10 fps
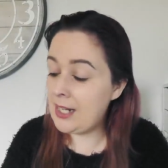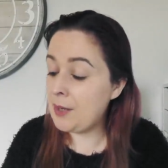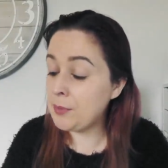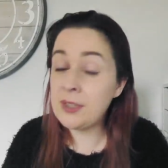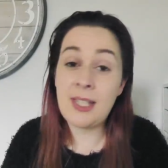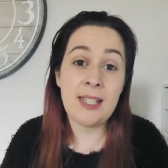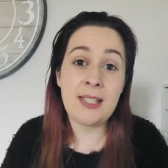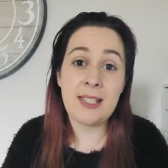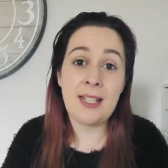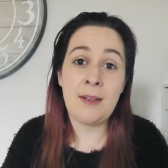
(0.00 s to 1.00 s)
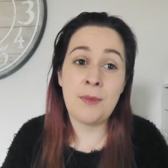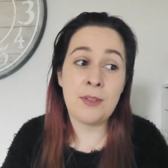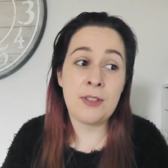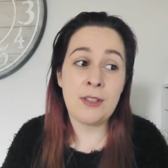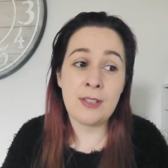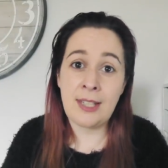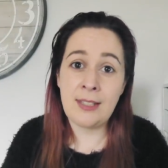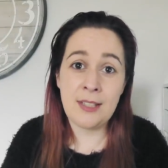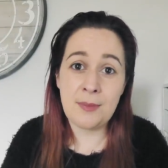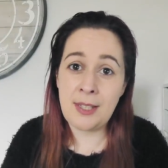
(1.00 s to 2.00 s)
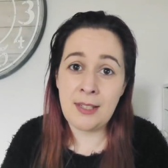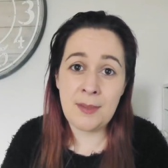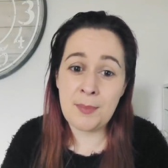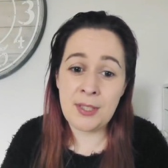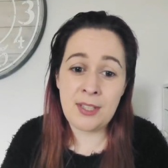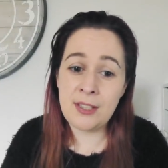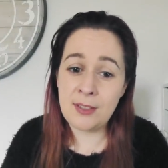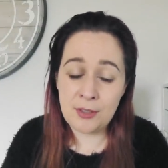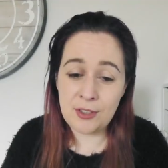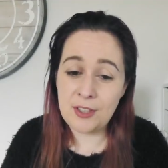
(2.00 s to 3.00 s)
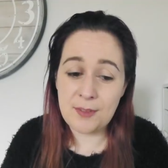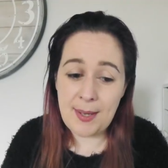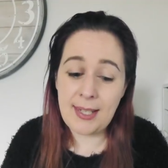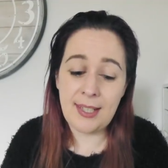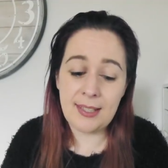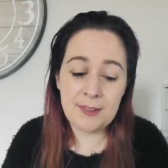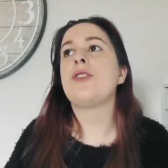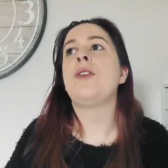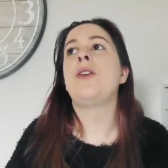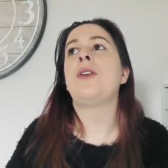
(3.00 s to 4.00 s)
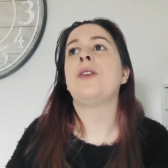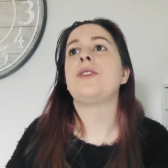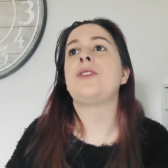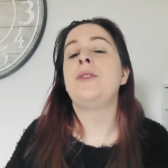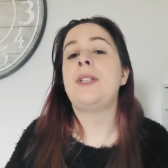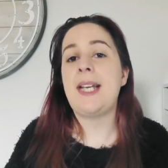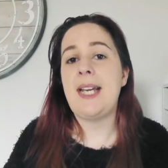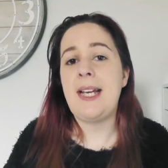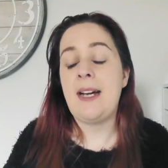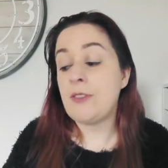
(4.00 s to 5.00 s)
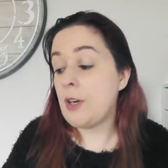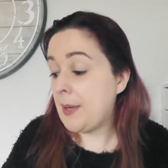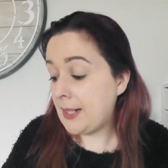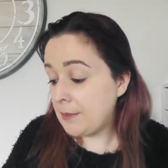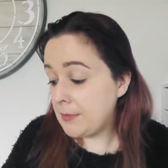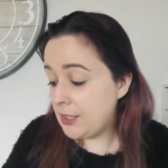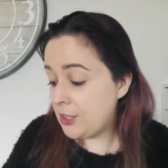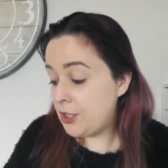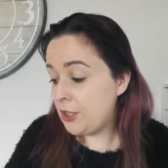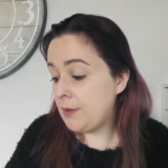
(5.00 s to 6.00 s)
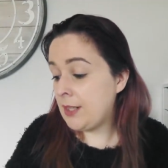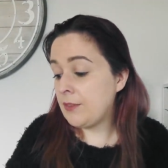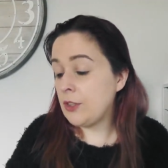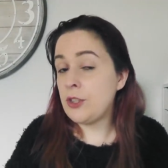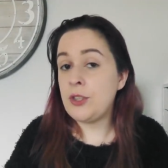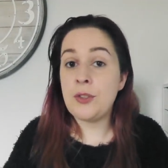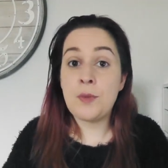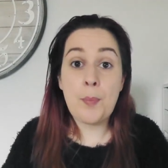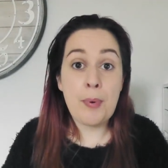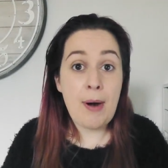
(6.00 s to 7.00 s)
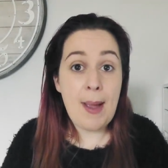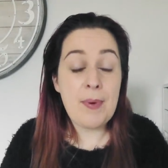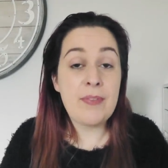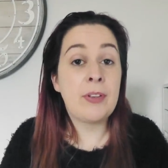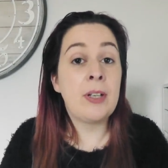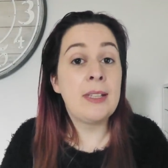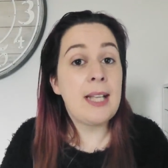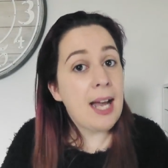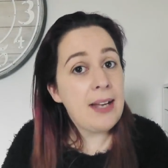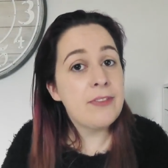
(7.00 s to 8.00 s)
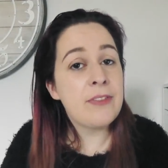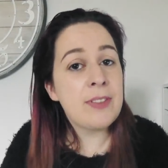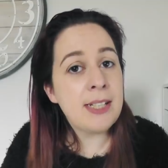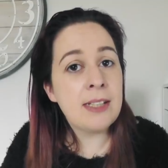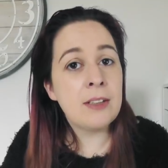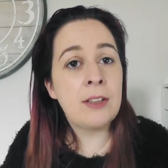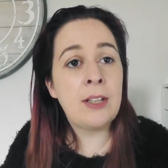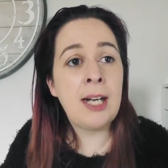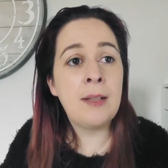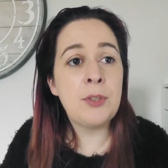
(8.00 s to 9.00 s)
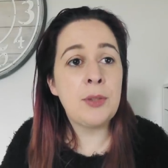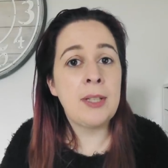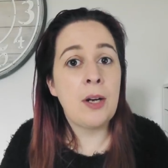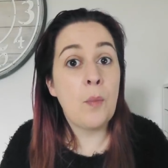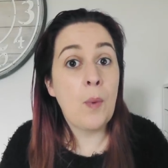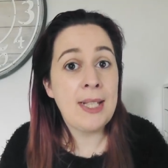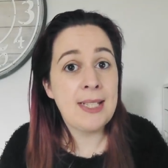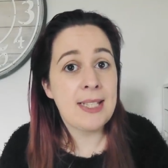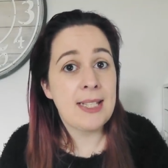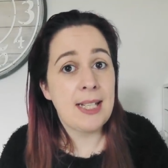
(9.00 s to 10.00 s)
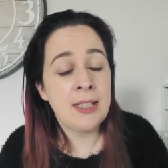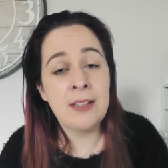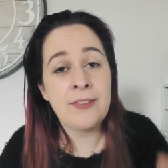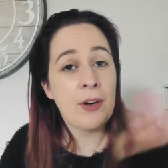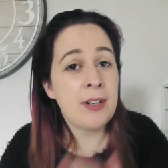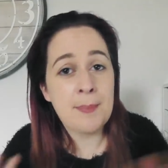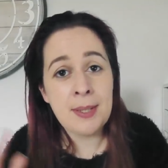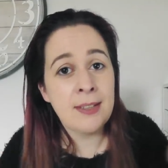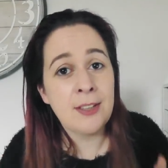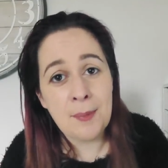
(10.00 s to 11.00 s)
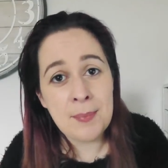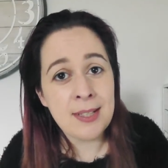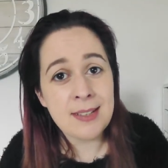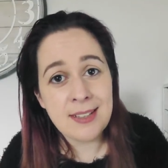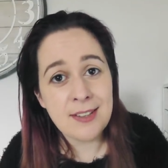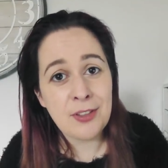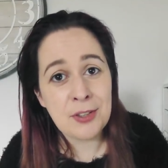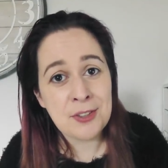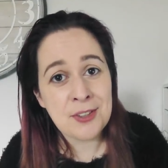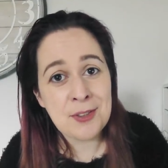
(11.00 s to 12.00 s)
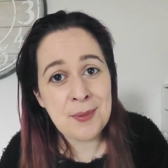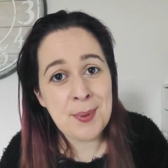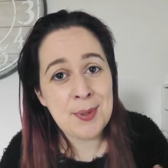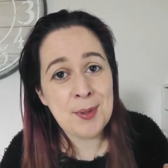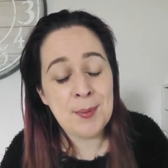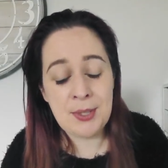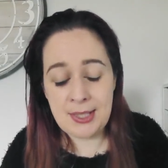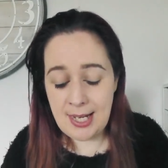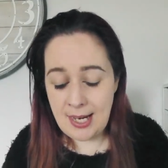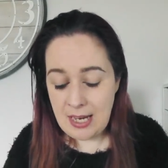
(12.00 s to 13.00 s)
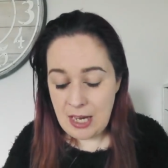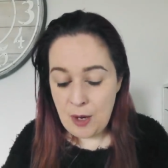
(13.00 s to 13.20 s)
I would like to say I'm going to slow down this week, but it's still just as manic. So today I've got my admin to do, and I've got to do some prep for a live video I'm doing on Wednesday. It'll have already been and gone because this vlog doesn't go up until Monday.